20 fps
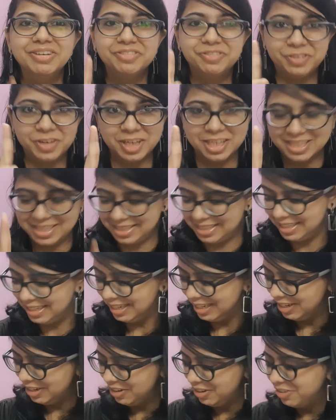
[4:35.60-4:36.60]
First,
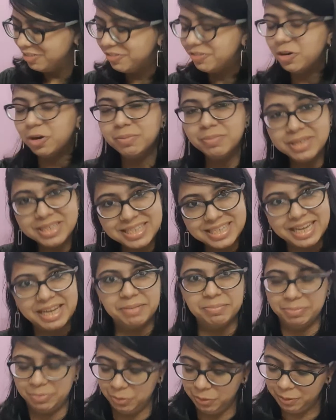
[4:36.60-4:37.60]
from the
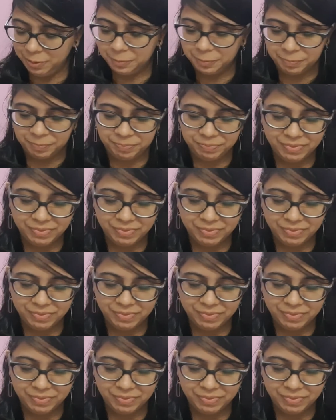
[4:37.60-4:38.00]
same book,